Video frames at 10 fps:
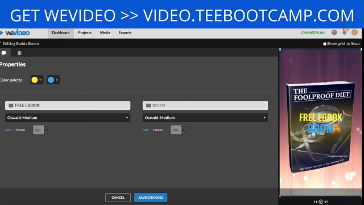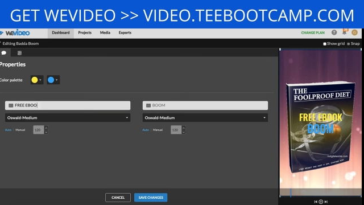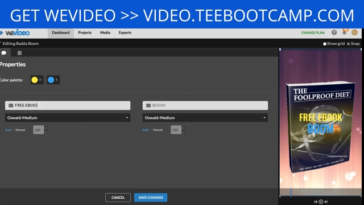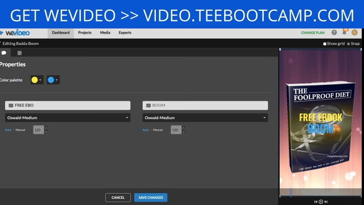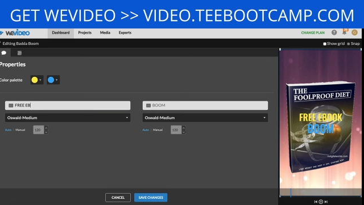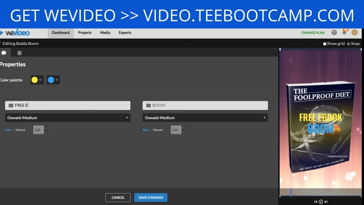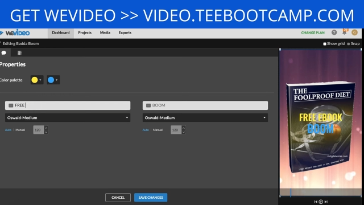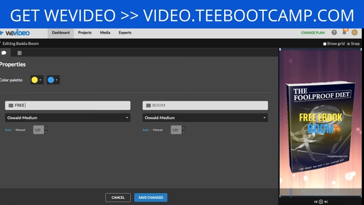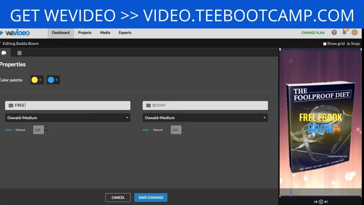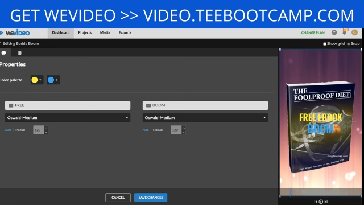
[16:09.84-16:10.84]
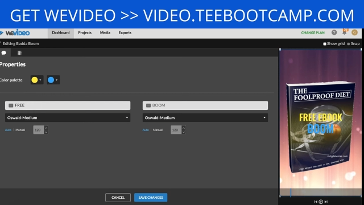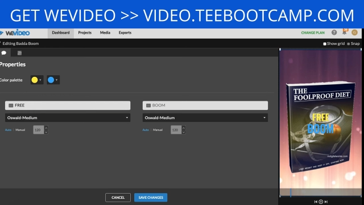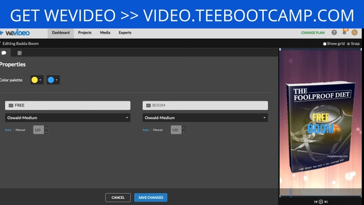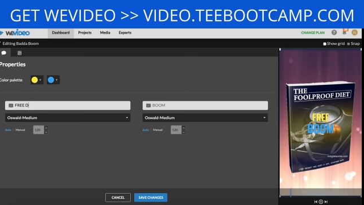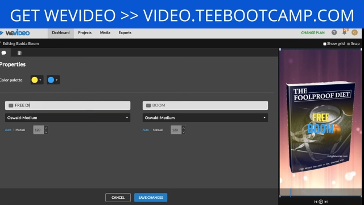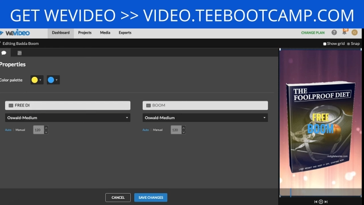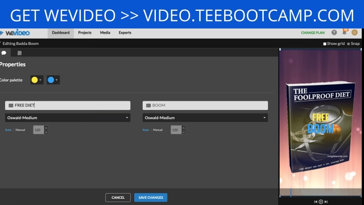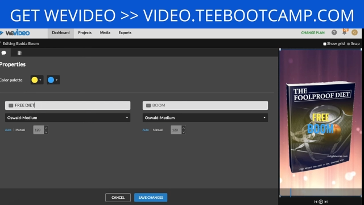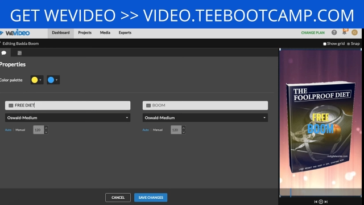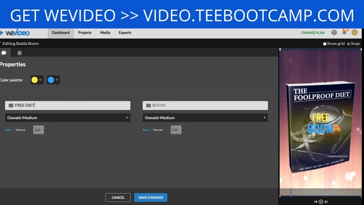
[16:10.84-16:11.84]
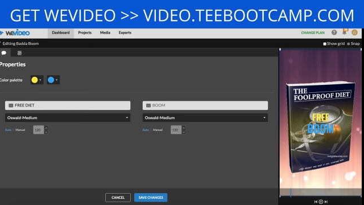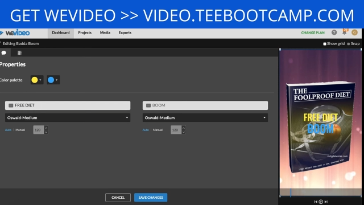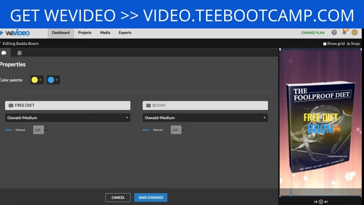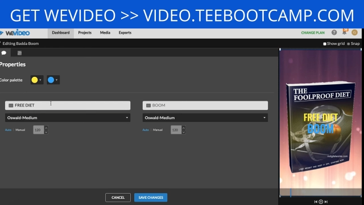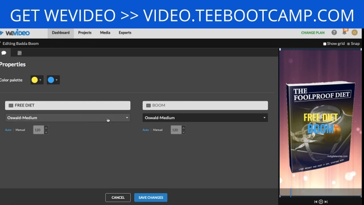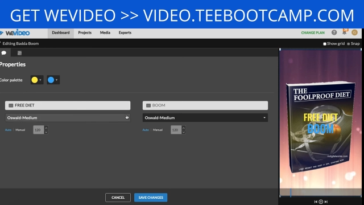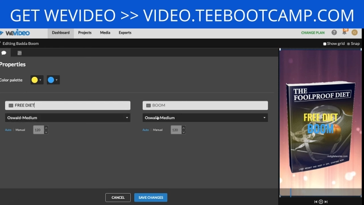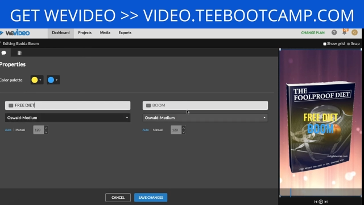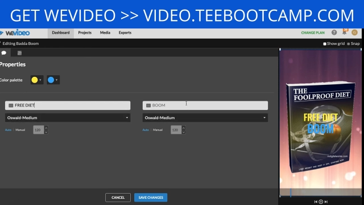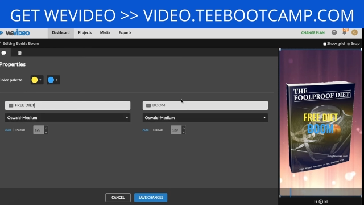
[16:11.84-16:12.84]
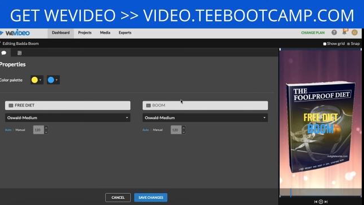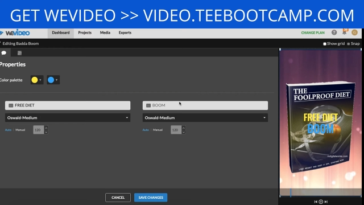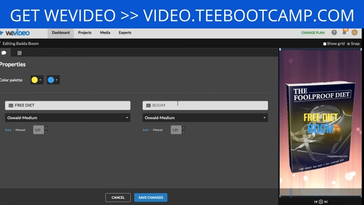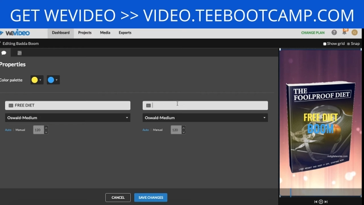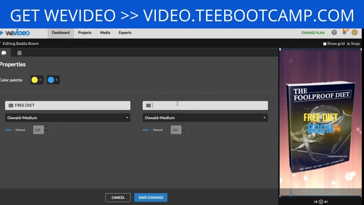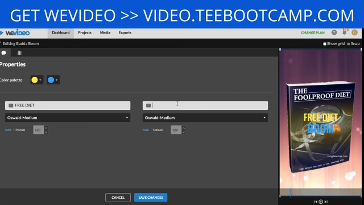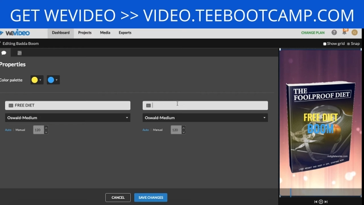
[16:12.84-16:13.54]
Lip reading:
Nobody's mouth can be seen.